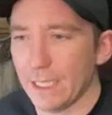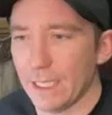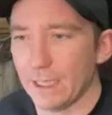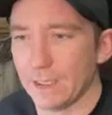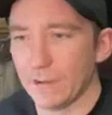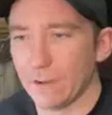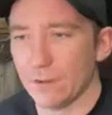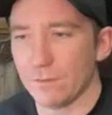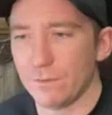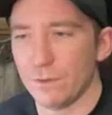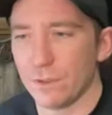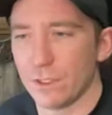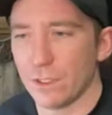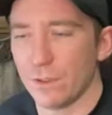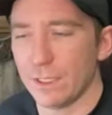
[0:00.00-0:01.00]
I don't know if you
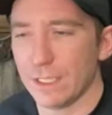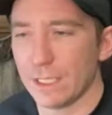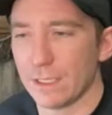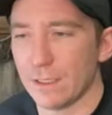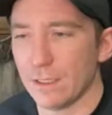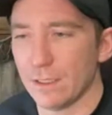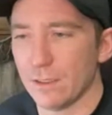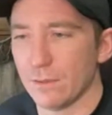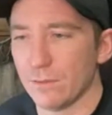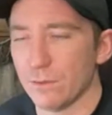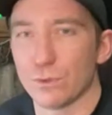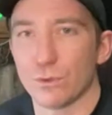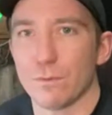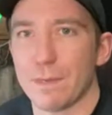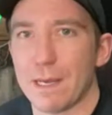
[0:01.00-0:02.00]
and Cody got the
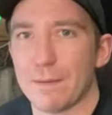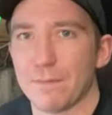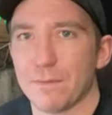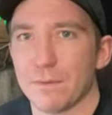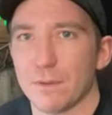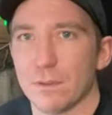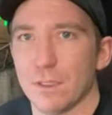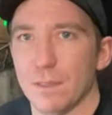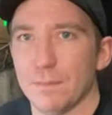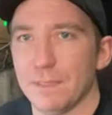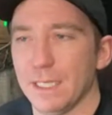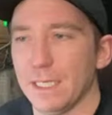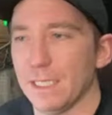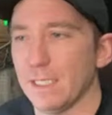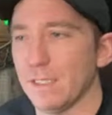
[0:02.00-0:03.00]
resort map
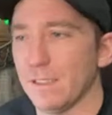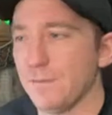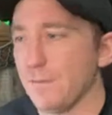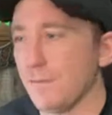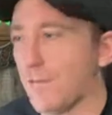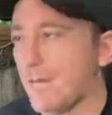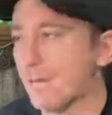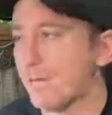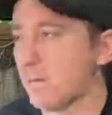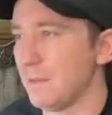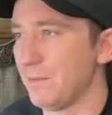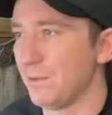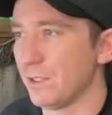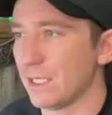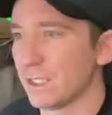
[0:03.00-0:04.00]
updated, and if you haven't,
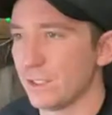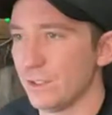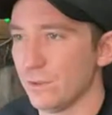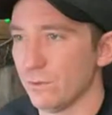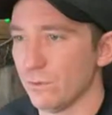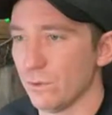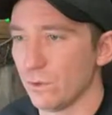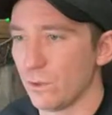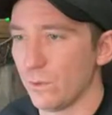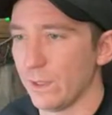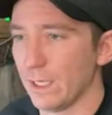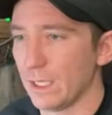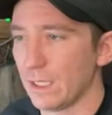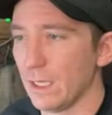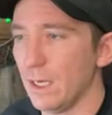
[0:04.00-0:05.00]
maybe you guys can do it real
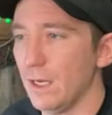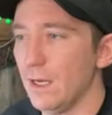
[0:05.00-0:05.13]
quick.